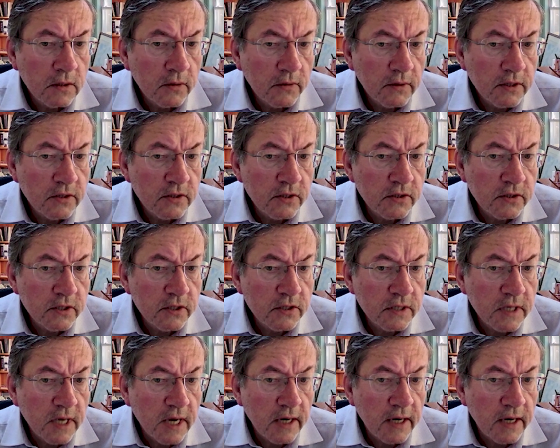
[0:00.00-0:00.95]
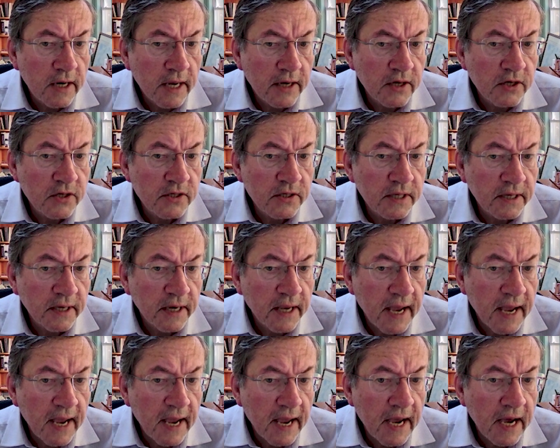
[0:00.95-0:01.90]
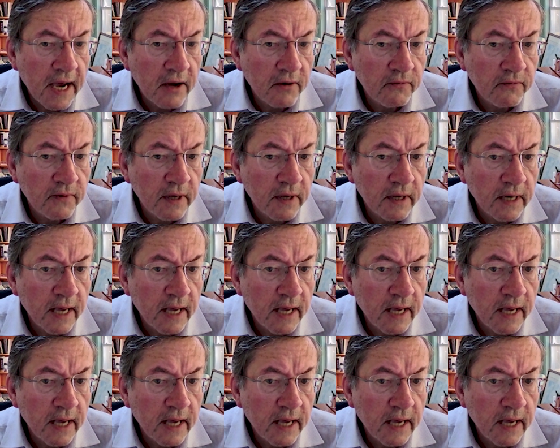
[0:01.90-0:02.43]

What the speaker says: So this is just not a nice thing to have.